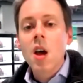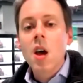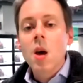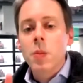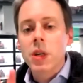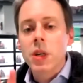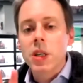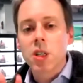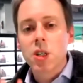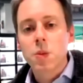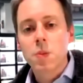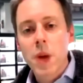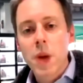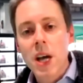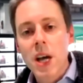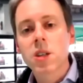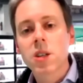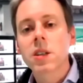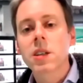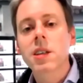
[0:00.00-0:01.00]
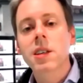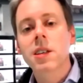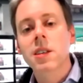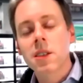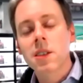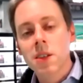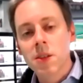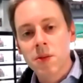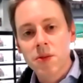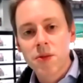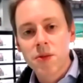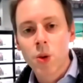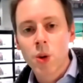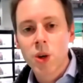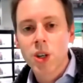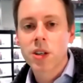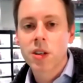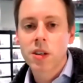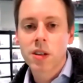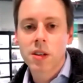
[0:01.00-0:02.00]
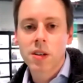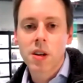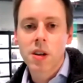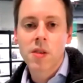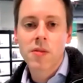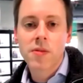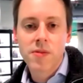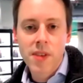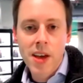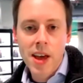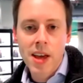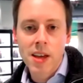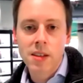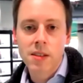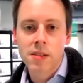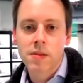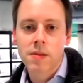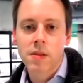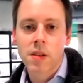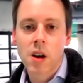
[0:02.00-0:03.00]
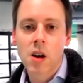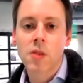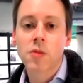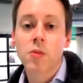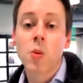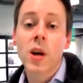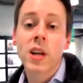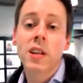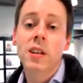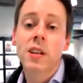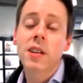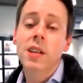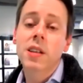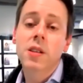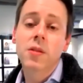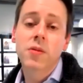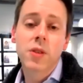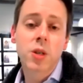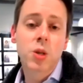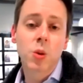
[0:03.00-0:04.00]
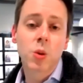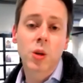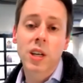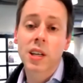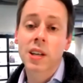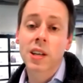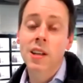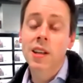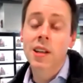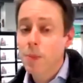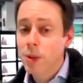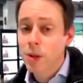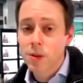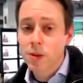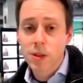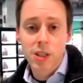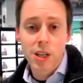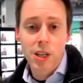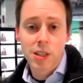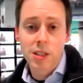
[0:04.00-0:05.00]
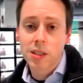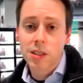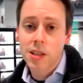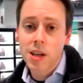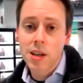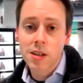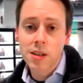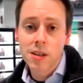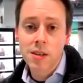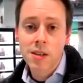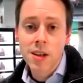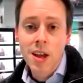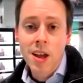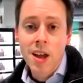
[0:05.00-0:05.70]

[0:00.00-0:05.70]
but especially in the unfortunate event of when an individual cannot be resuscitated